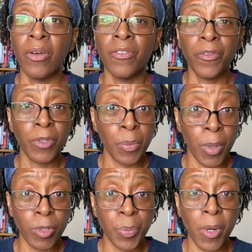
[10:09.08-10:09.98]
for the
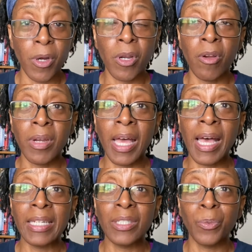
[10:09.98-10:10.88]
most part, are
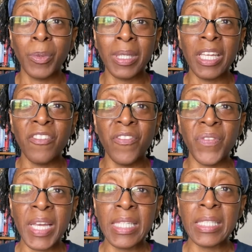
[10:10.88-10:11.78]
not really
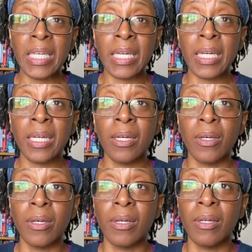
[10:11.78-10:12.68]
facing
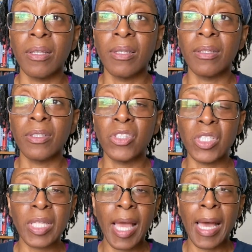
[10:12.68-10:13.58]

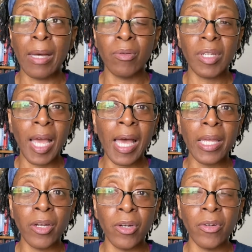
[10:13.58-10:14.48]
just how
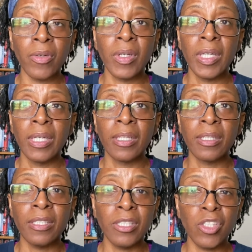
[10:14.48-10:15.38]
dire
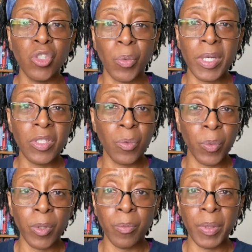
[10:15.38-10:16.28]
the situation
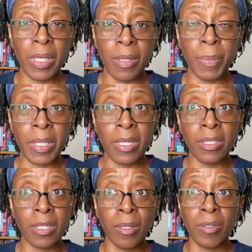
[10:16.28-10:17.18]
will be,
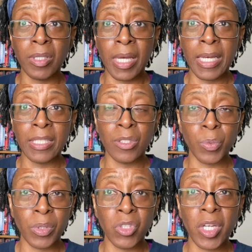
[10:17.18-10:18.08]
because coastlines
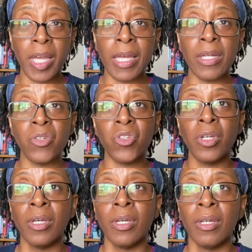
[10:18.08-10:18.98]
will change.
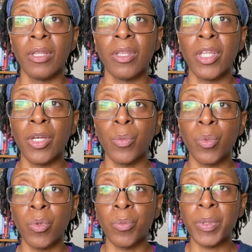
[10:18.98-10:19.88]
There
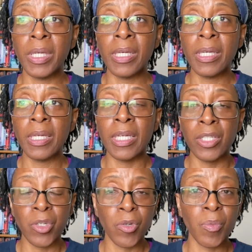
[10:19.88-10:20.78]
will be
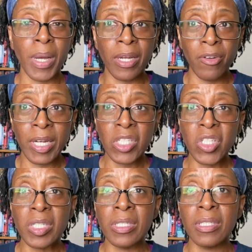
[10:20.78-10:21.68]
internal
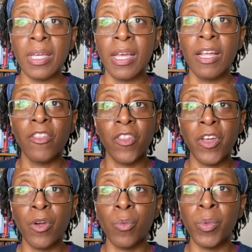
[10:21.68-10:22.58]
migrations.
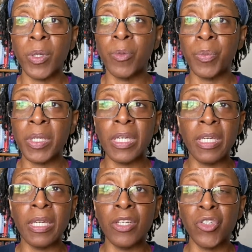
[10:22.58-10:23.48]
There will
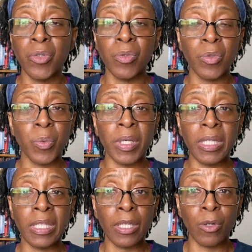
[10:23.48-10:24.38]
be issues
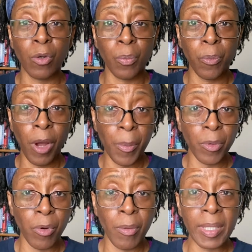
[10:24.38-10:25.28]
with proper
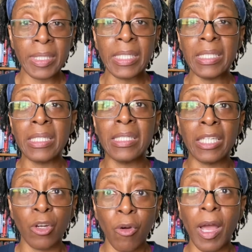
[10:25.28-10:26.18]
growing seasons
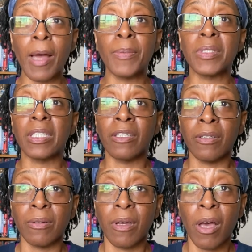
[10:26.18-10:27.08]
and crops
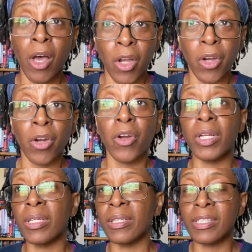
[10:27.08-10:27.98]
and hunger.
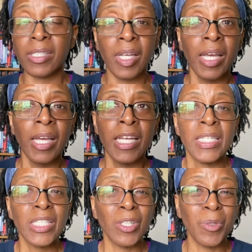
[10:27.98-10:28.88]
And just
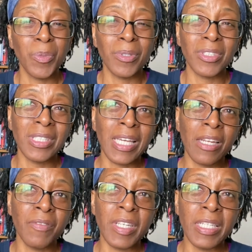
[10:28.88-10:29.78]
so the book just kind
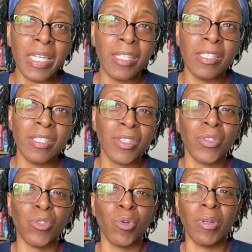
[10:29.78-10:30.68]
of details
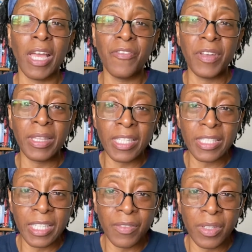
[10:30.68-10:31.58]
sort of life at
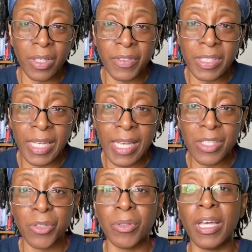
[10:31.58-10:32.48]
this level of
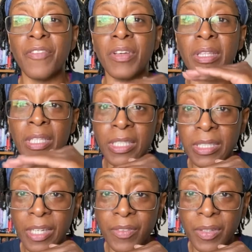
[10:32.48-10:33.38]
disaster, life at this
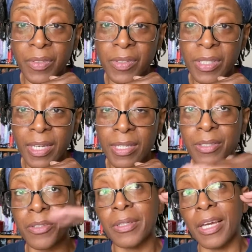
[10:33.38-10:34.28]
level of
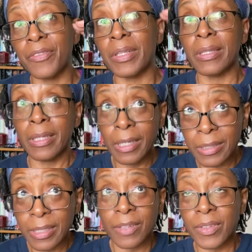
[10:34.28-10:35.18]
disaster, life at
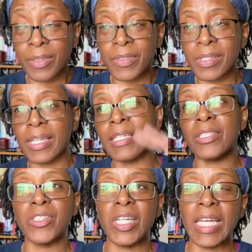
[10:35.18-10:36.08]
this level of
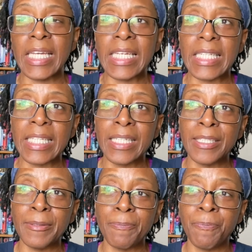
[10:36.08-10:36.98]
disaster.
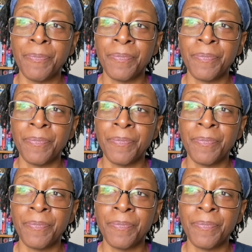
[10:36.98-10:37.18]
And